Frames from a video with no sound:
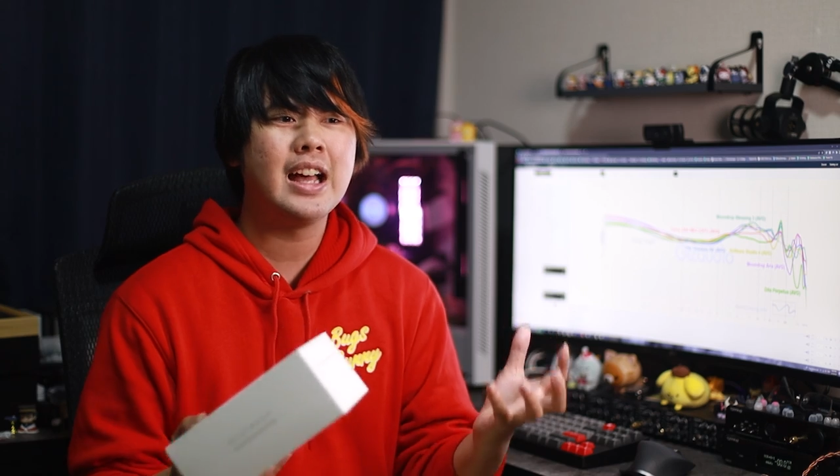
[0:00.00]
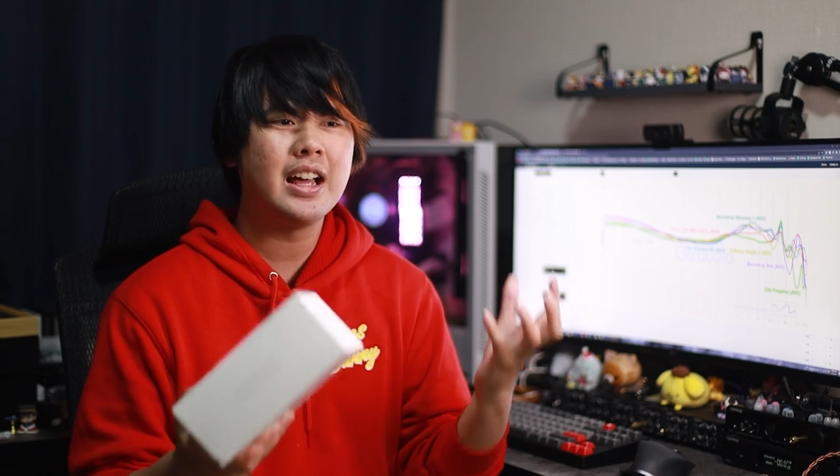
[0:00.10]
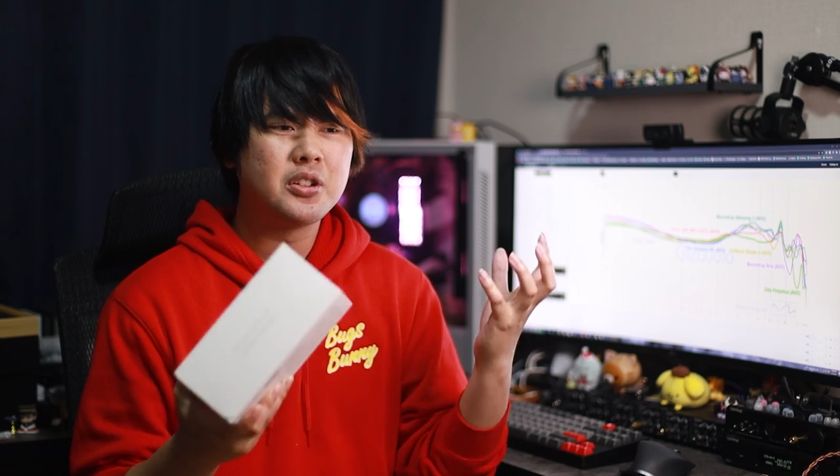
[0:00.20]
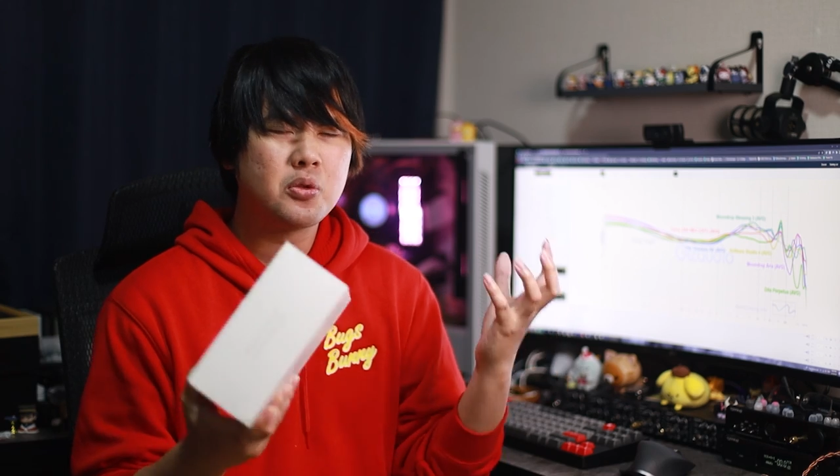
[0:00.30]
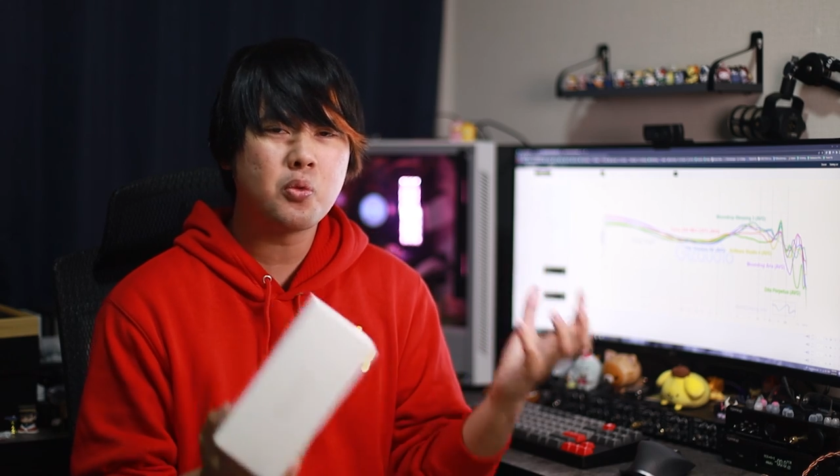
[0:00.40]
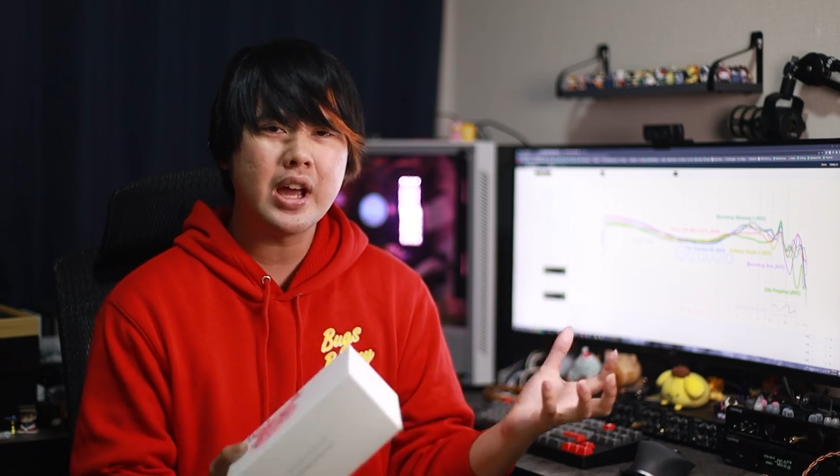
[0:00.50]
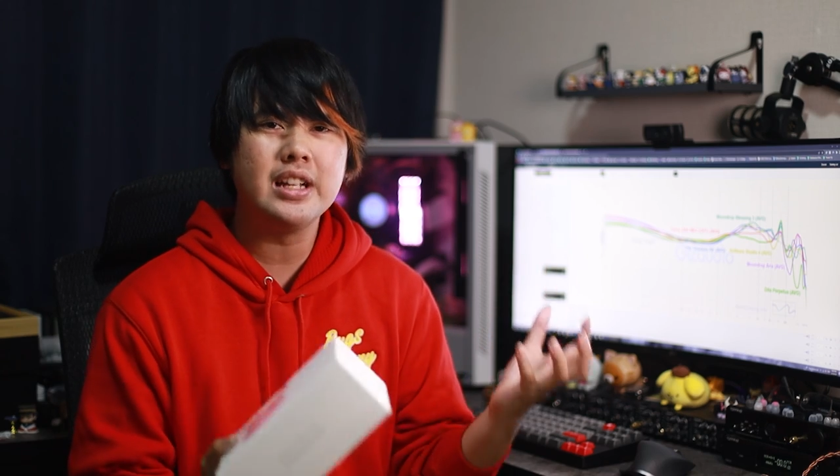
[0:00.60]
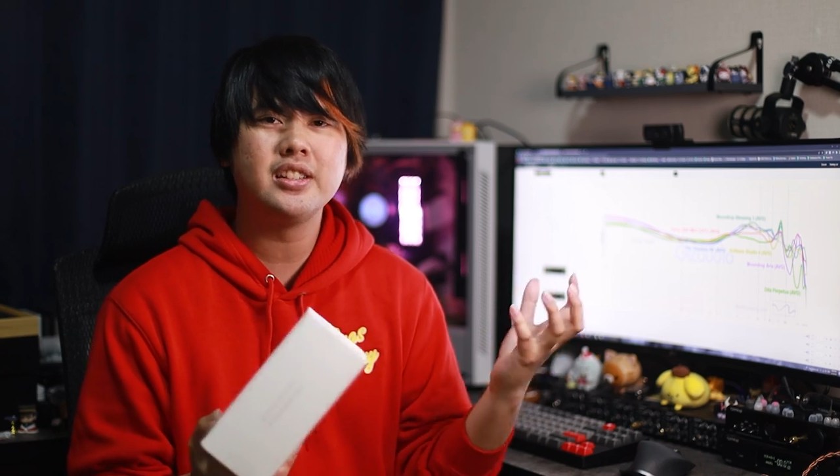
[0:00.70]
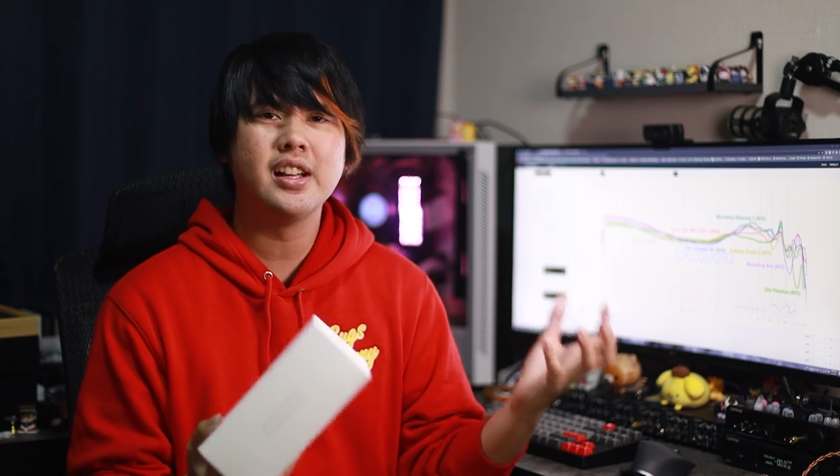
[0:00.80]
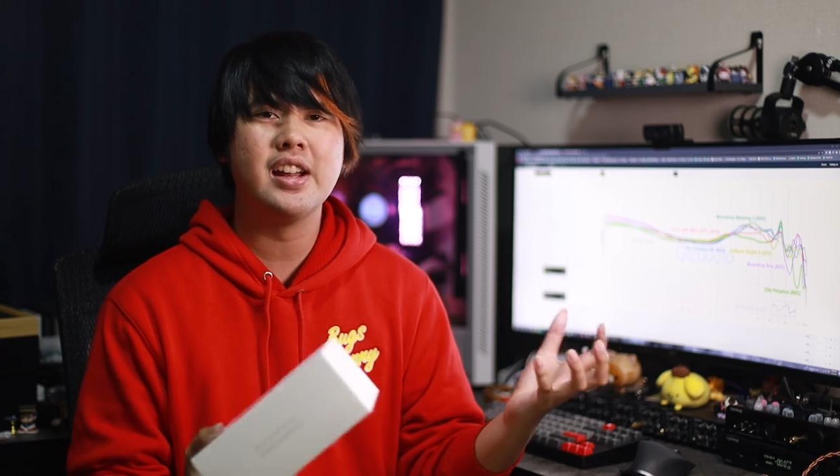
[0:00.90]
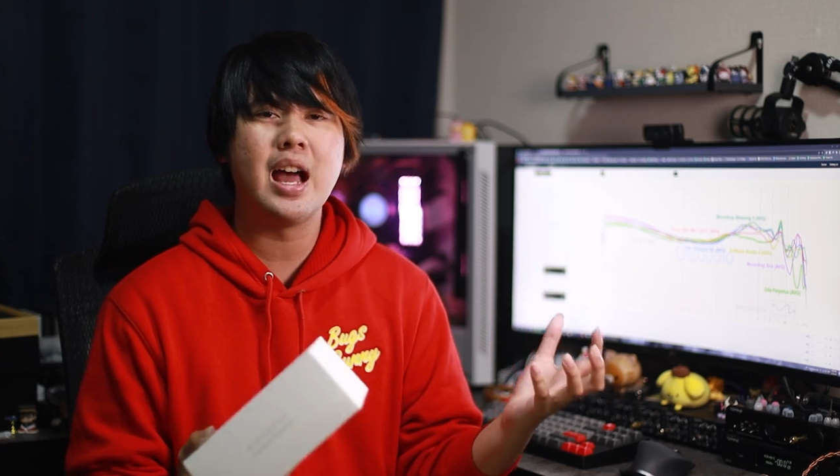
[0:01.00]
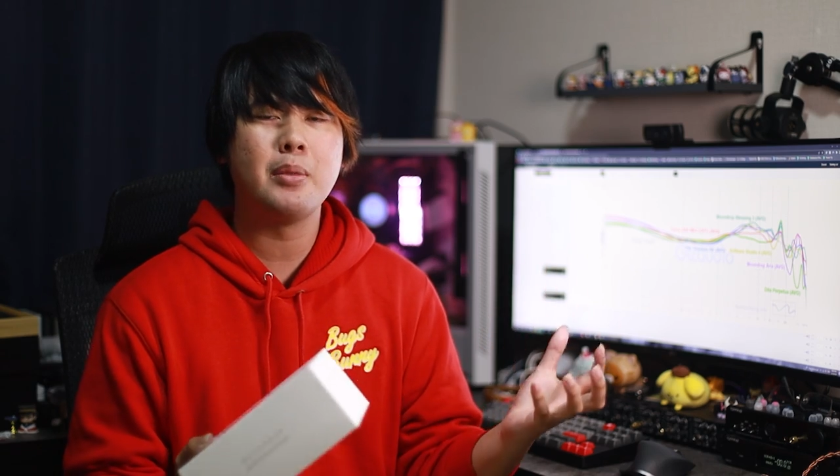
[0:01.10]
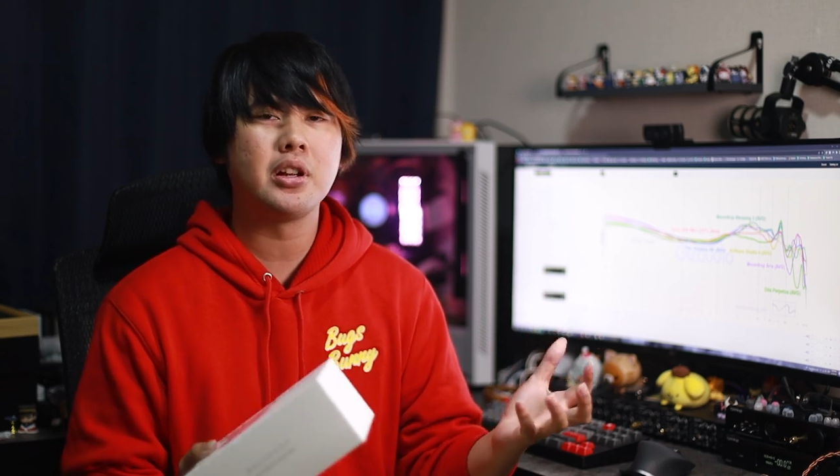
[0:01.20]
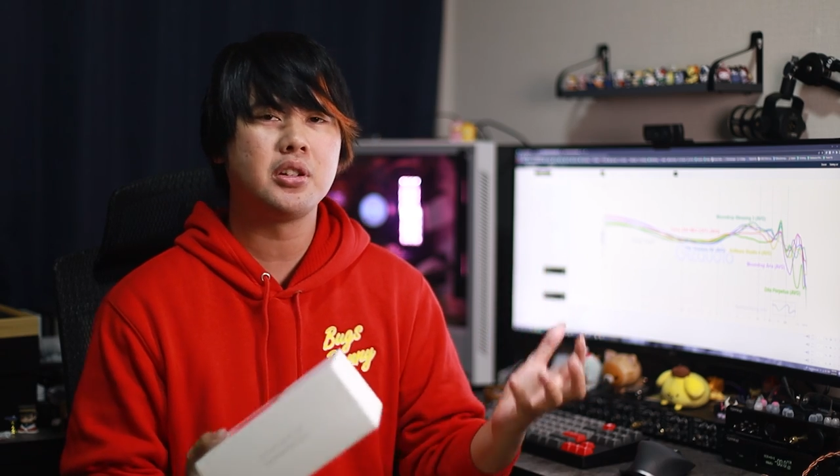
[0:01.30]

that great dynamic